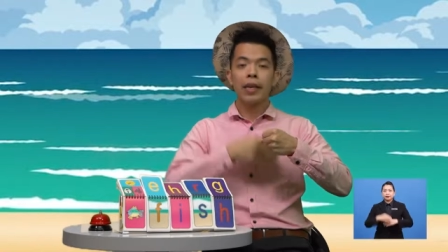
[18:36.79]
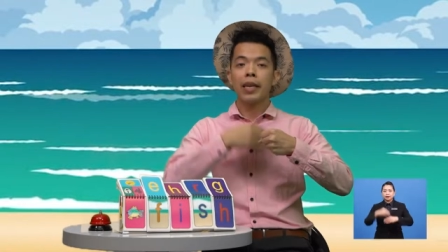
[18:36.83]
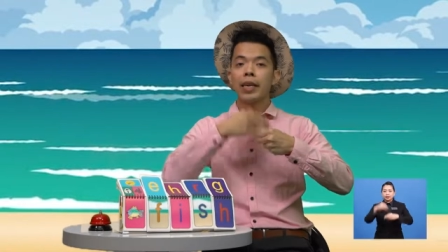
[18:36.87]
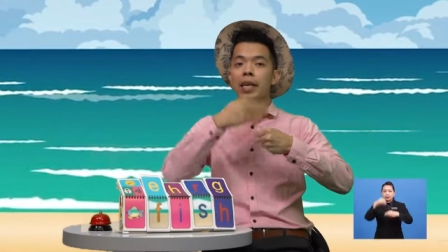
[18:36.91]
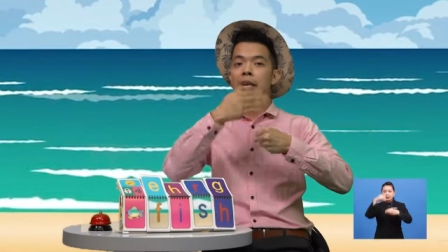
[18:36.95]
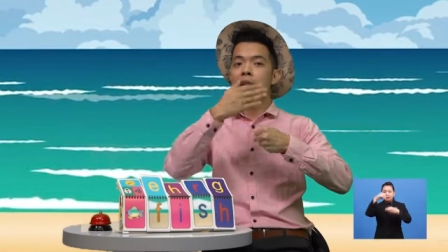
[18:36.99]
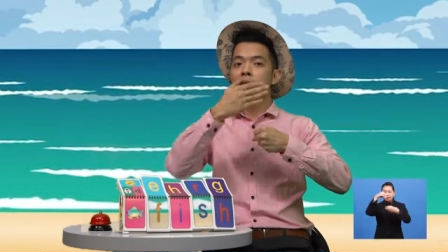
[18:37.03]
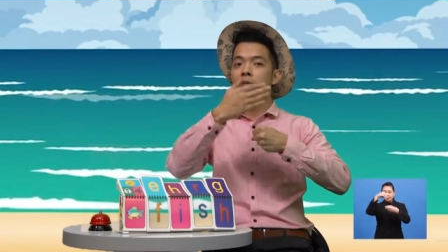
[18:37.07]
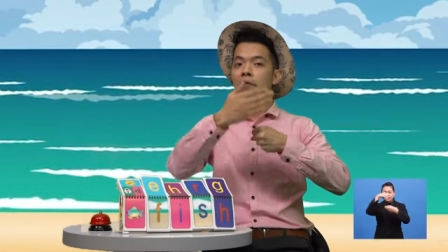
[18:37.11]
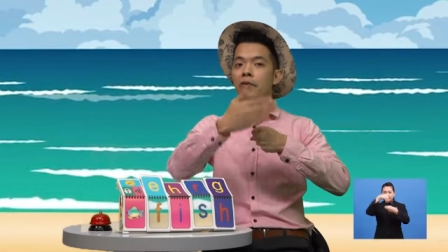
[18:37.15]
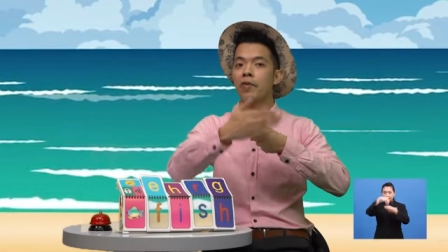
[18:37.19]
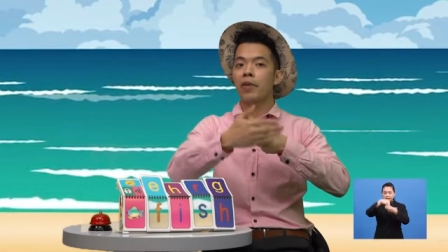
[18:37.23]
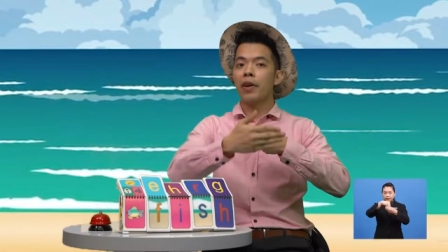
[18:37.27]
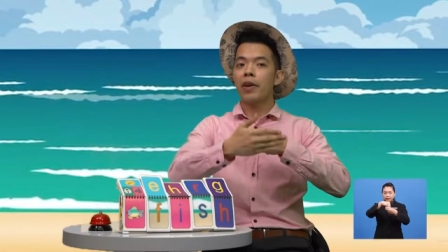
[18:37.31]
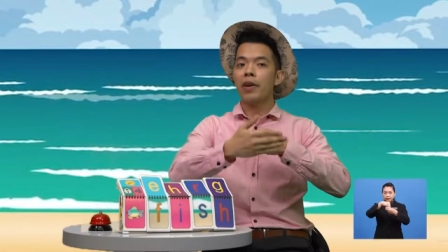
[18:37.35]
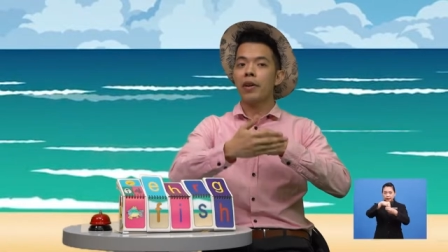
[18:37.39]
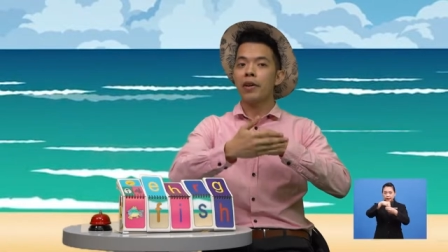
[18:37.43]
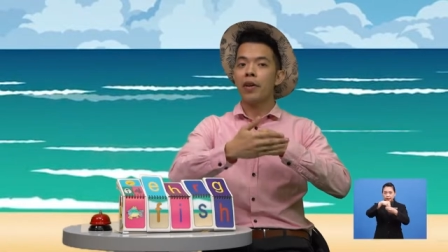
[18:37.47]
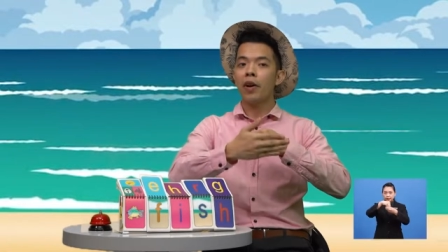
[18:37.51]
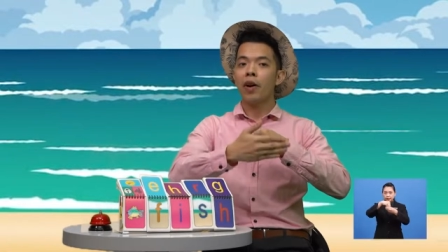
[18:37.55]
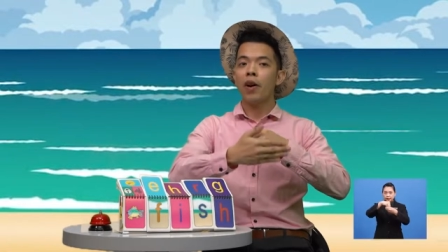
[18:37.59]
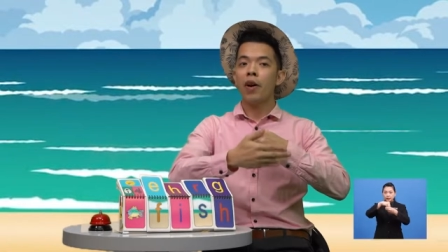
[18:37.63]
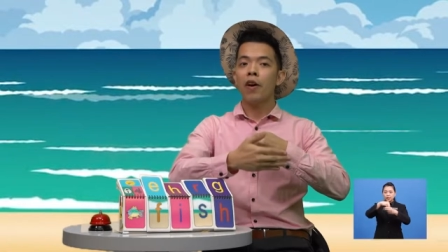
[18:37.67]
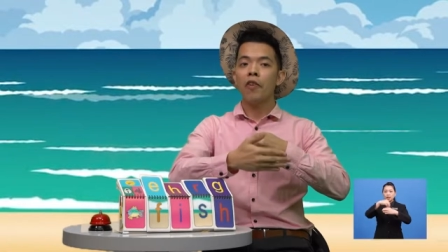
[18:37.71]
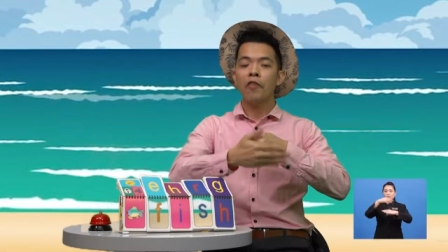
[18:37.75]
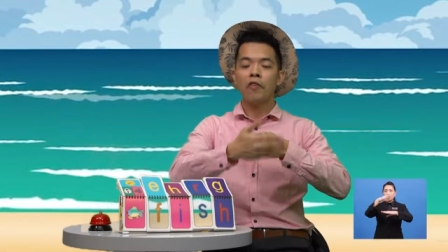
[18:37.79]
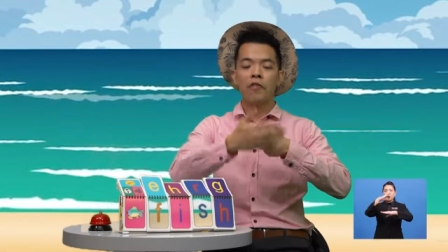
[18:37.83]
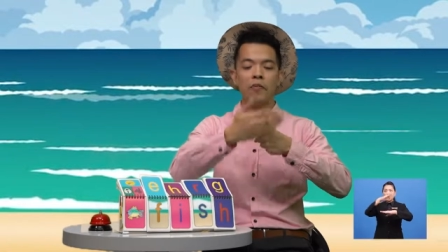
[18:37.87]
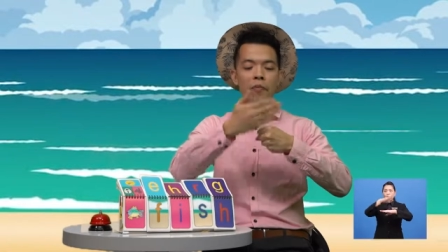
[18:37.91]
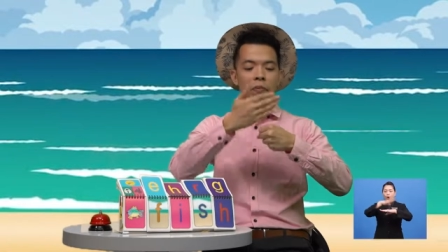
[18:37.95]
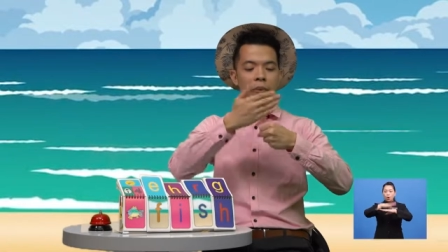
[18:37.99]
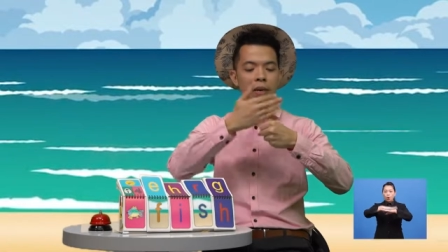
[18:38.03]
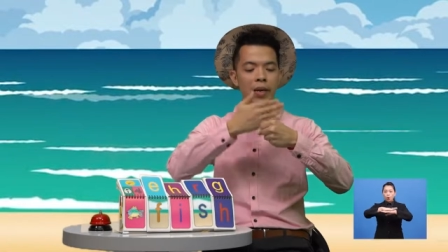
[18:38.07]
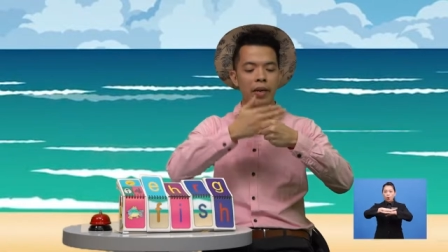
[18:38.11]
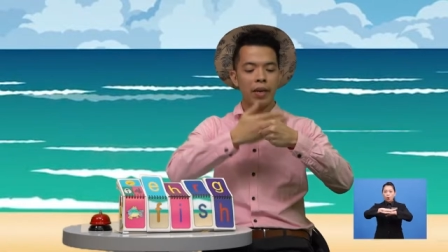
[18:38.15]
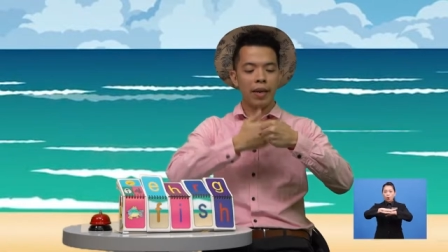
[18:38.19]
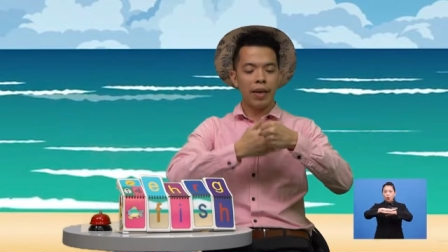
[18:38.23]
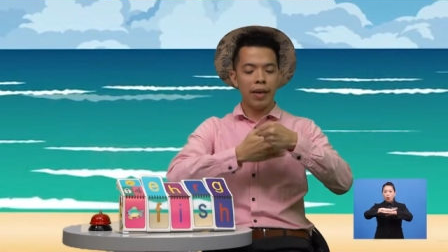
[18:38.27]
in front of,
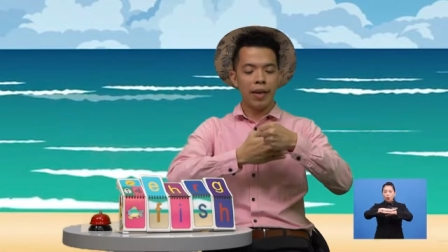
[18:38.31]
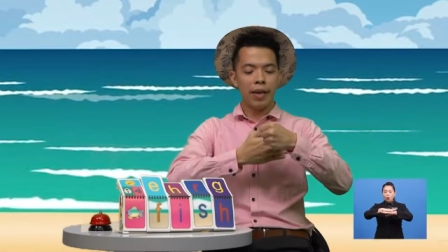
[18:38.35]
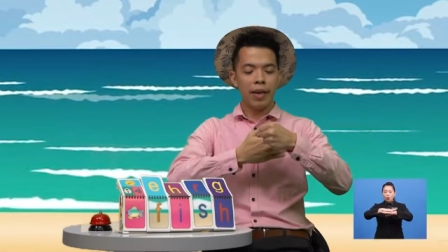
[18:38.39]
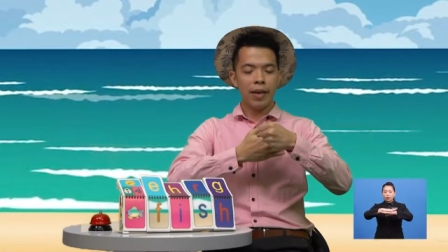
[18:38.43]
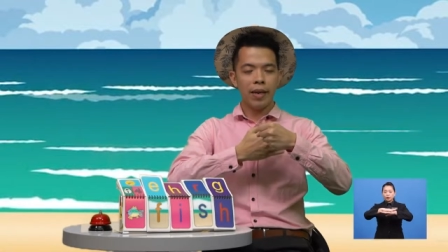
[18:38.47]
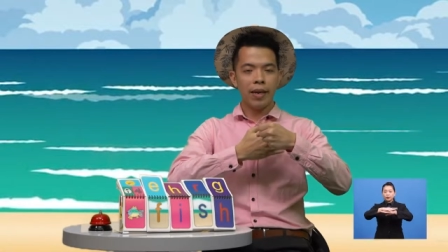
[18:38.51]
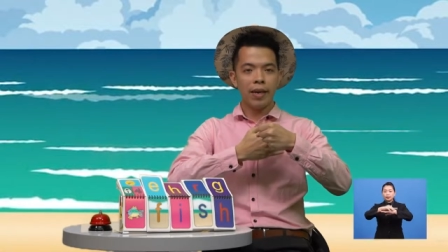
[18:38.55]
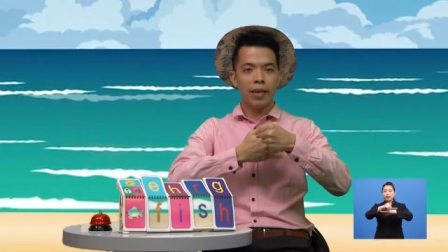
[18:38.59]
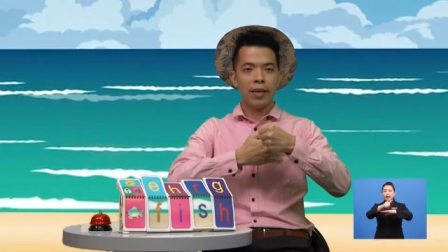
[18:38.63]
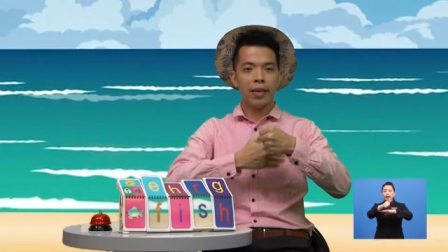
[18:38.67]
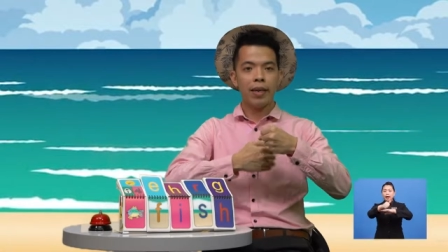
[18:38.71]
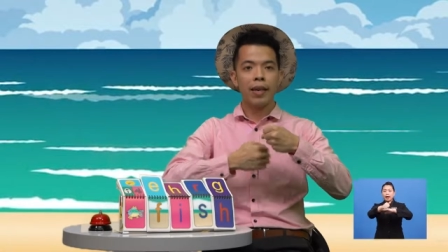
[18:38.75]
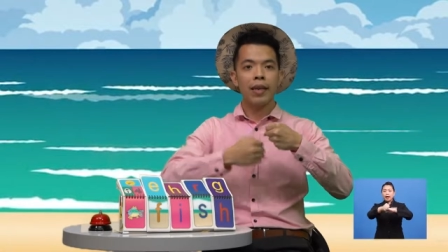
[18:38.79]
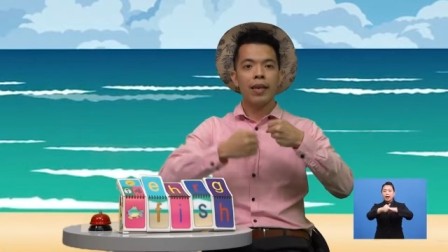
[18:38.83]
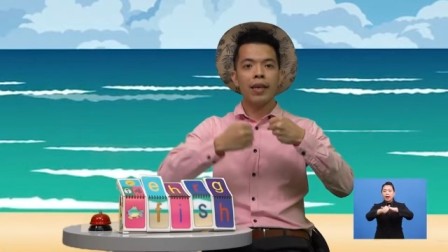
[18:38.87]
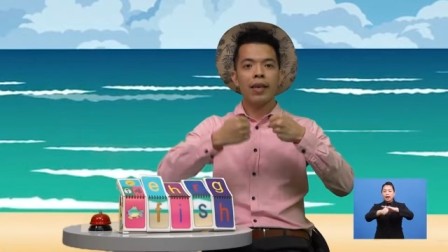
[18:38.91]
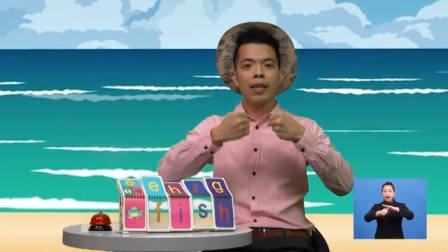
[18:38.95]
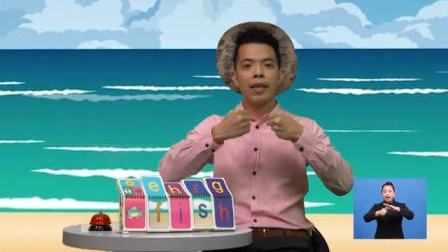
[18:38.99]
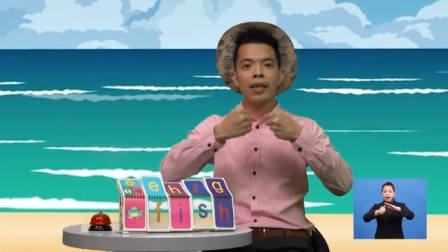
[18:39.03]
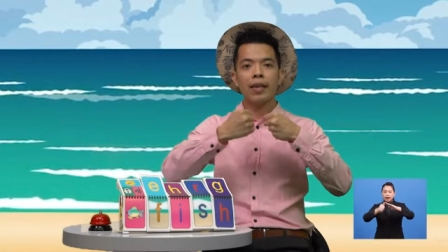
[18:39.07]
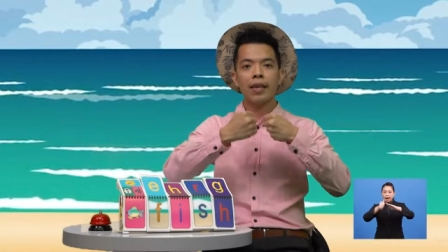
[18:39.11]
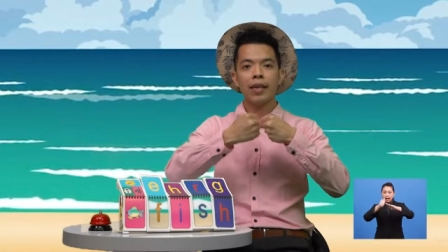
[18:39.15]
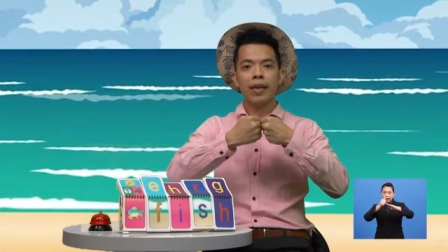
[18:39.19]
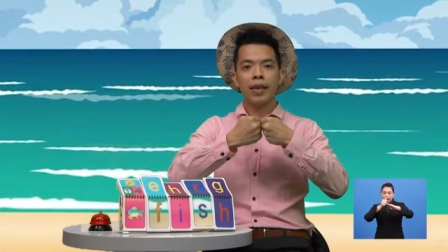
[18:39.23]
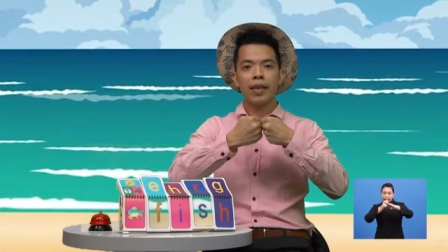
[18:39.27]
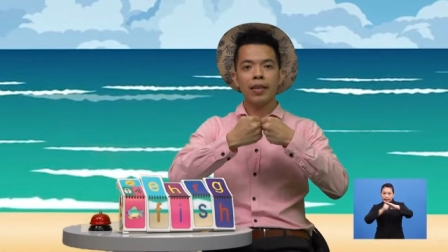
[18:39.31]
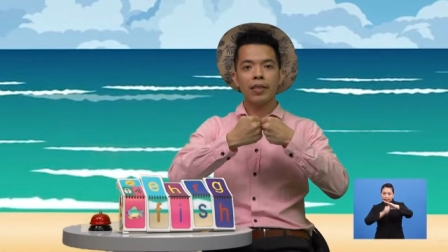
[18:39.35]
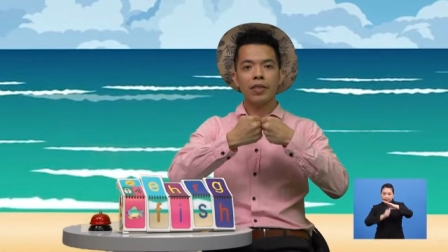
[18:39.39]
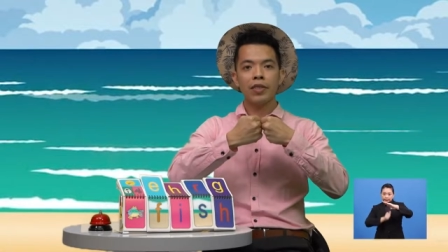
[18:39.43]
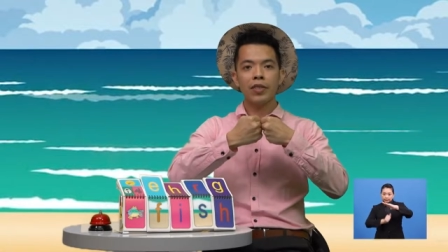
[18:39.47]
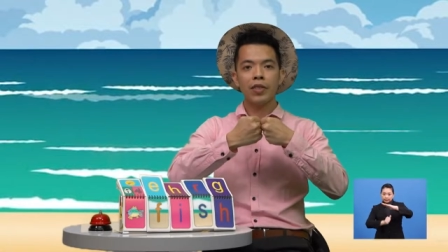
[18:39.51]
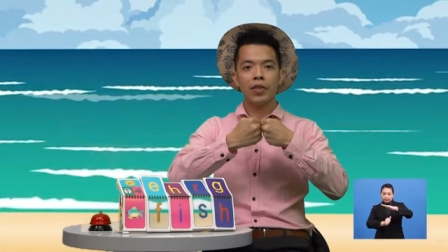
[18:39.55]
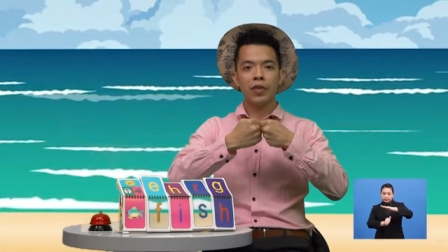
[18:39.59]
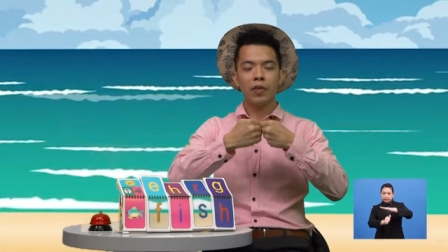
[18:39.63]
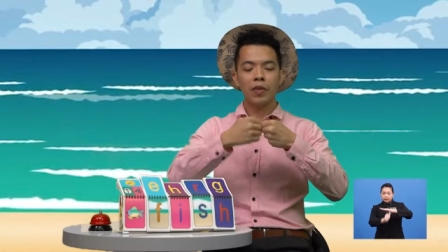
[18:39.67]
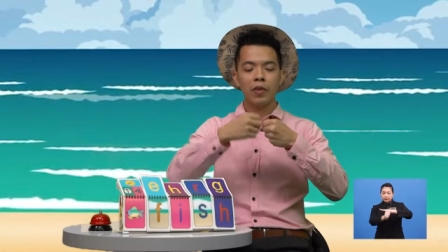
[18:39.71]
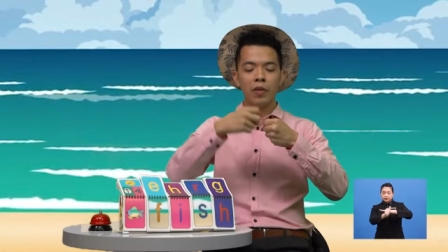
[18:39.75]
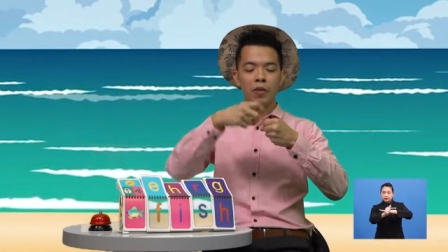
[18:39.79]
behind, next
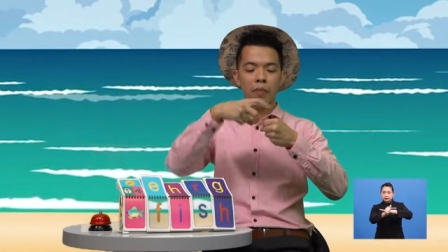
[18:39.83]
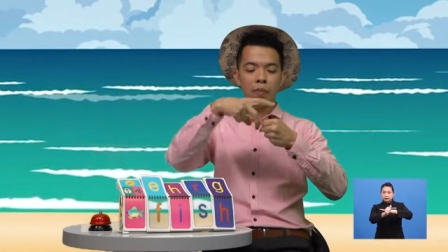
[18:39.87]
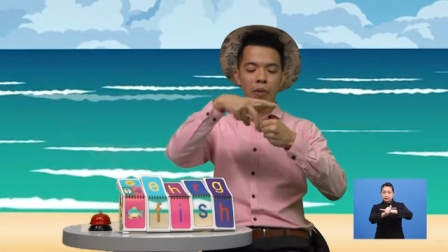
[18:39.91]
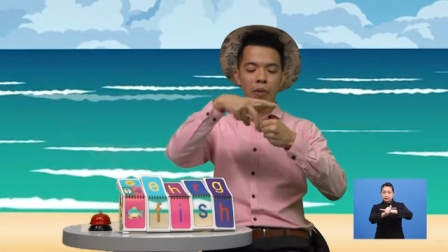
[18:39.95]
to,